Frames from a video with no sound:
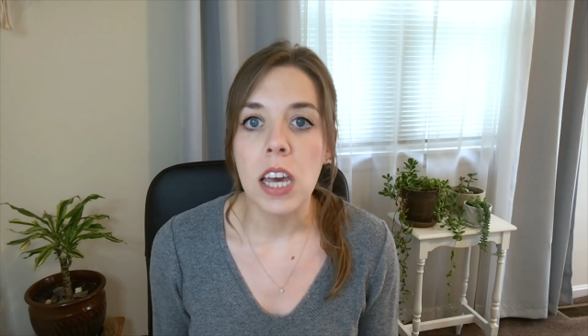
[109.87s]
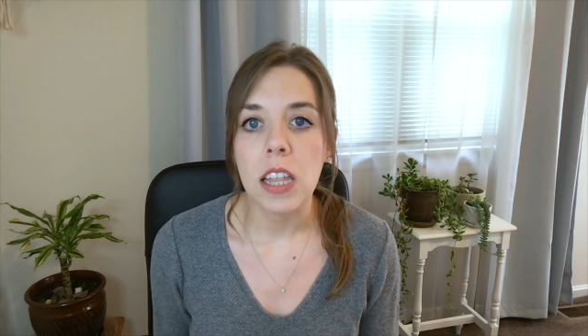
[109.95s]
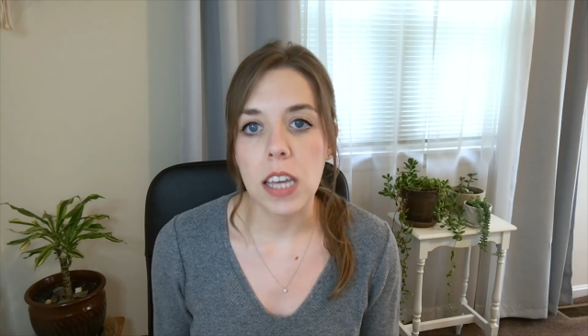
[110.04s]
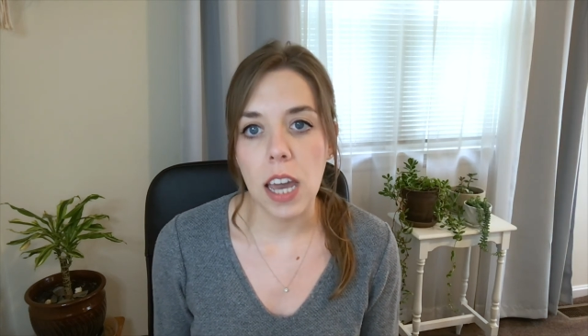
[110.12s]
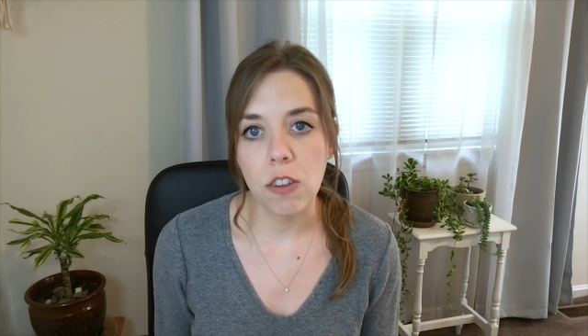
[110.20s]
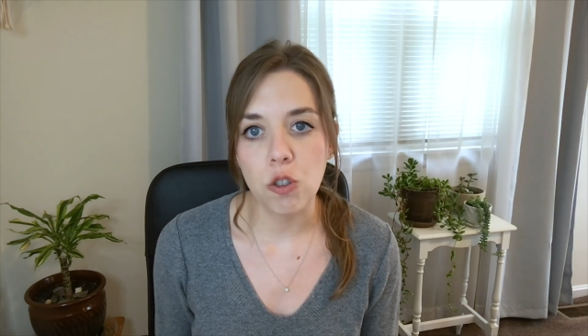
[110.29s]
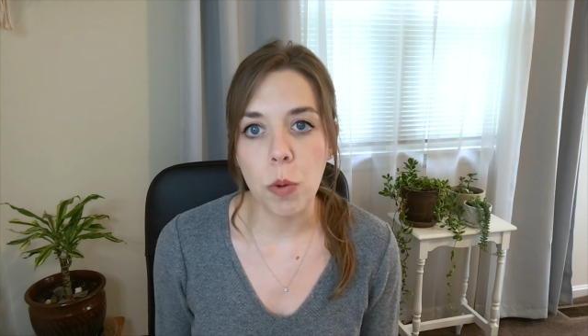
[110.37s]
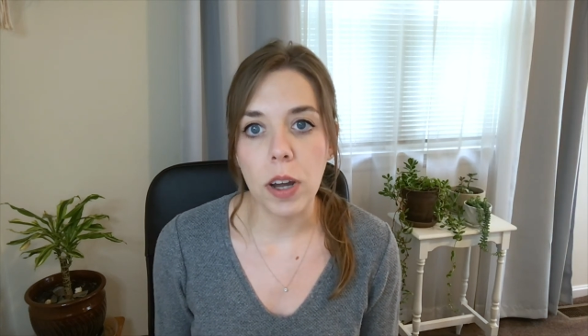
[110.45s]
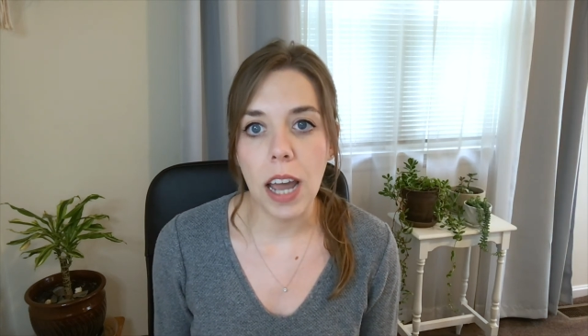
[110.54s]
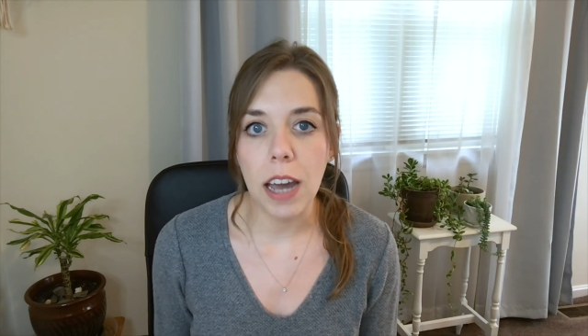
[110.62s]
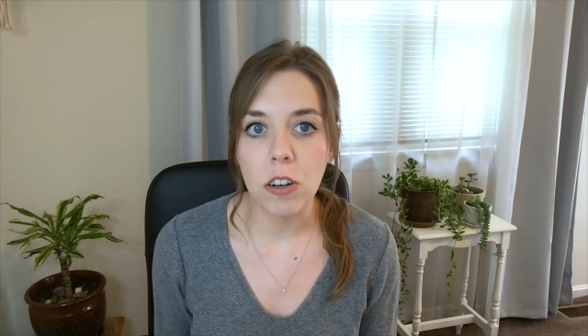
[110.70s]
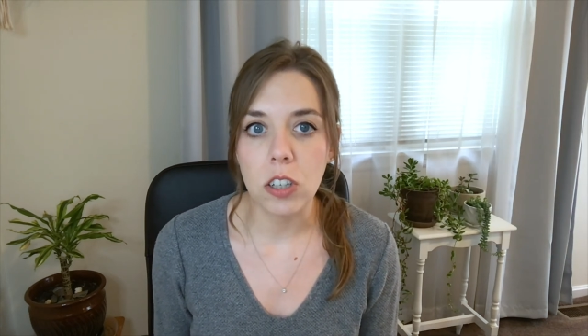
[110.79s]
the
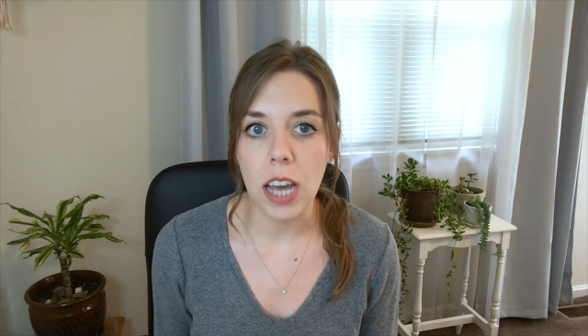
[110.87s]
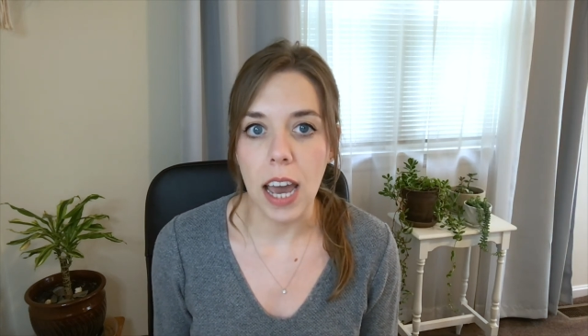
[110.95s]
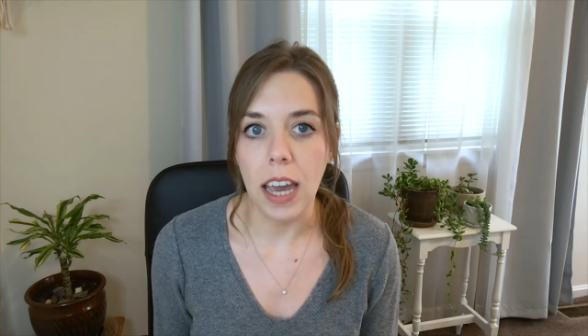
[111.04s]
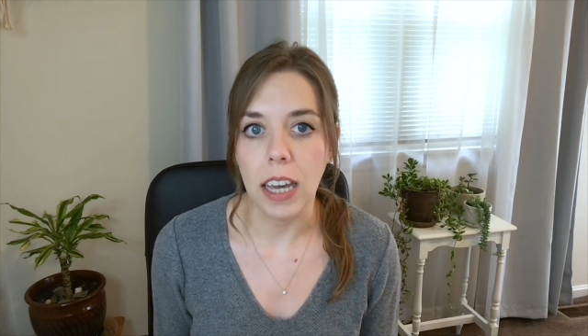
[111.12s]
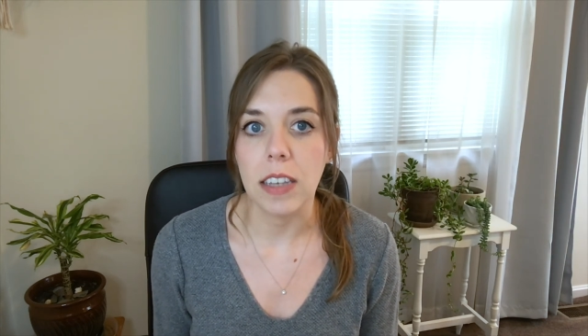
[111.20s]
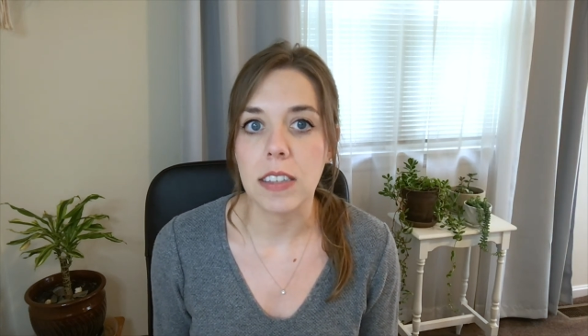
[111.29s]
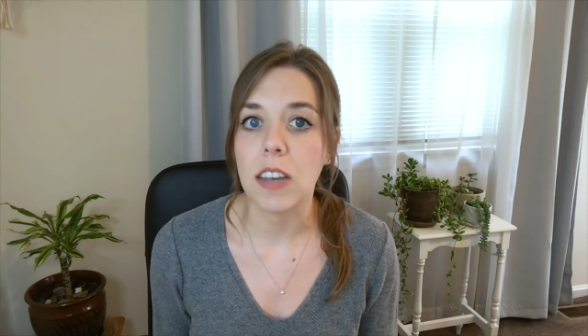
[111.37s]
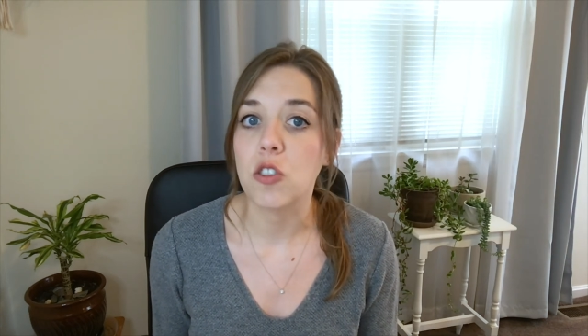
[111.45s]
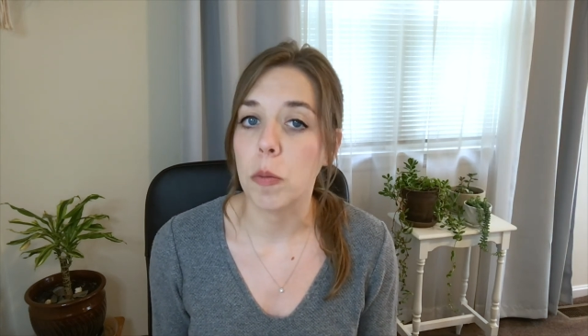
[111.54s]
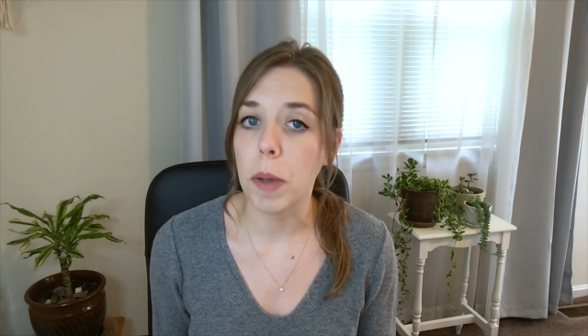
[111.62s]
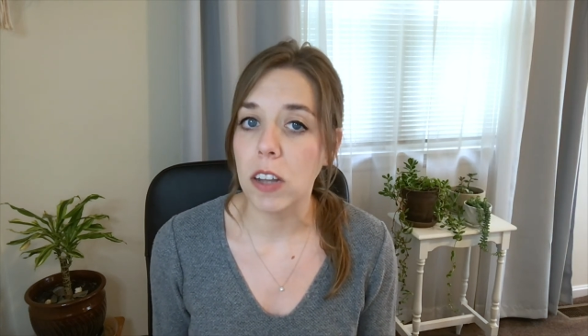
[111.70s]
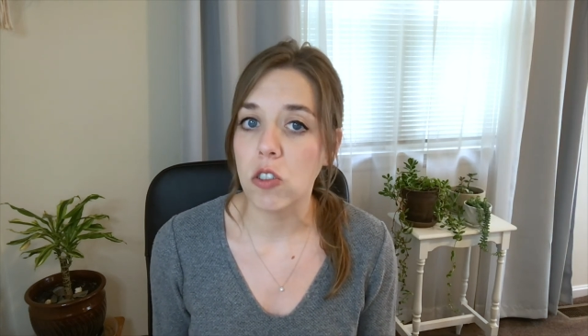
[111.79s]
H1 header tags as
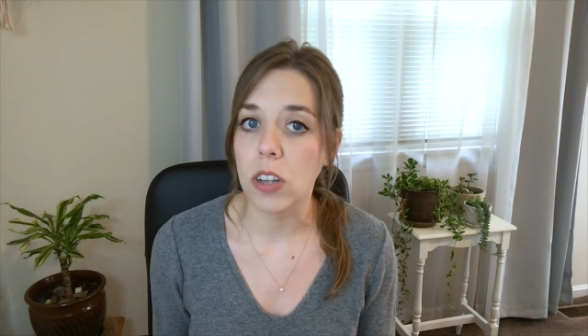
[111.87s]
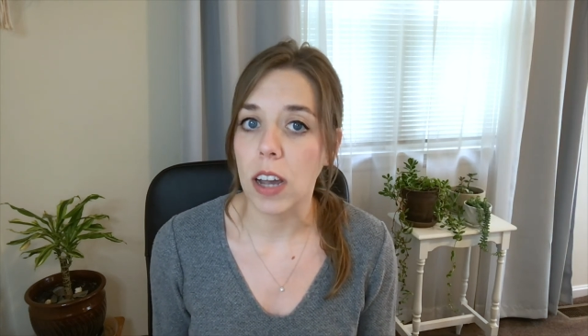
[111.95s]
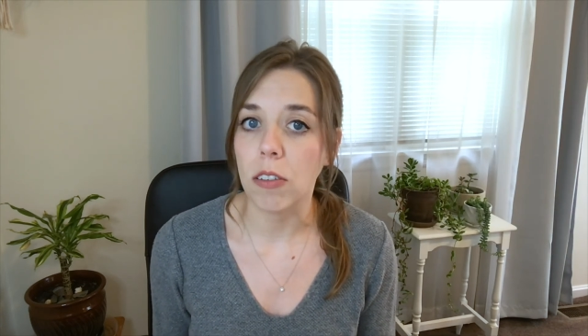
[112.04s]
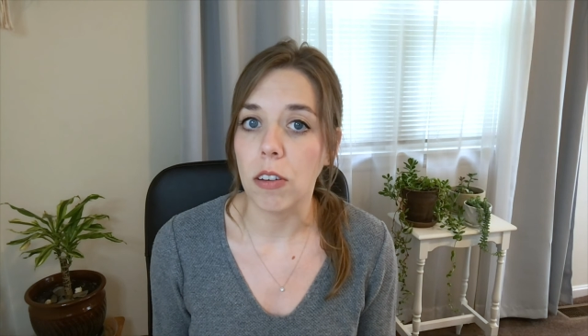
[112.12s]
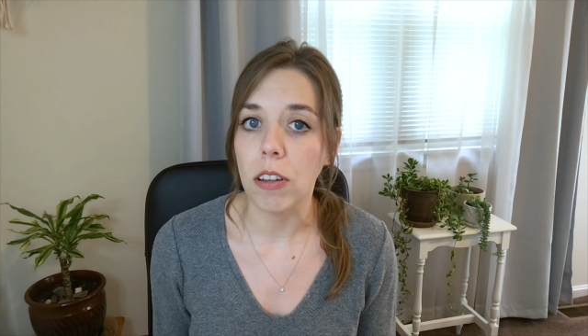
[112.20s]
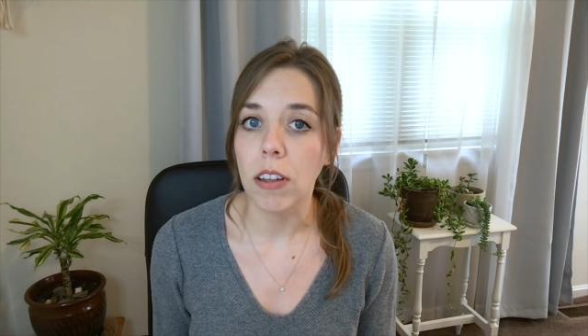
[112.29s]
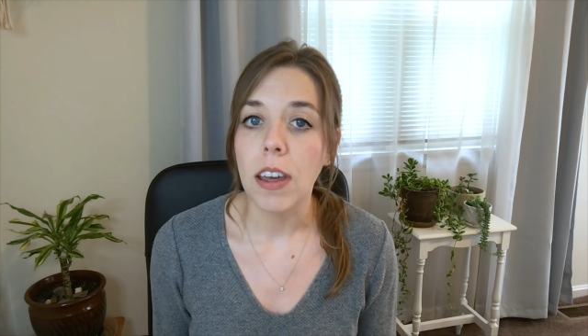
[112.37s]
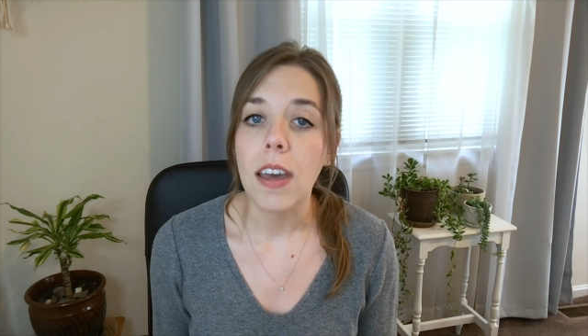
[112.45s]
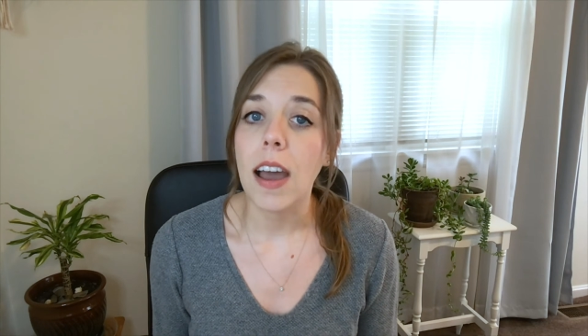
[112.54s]
your page title,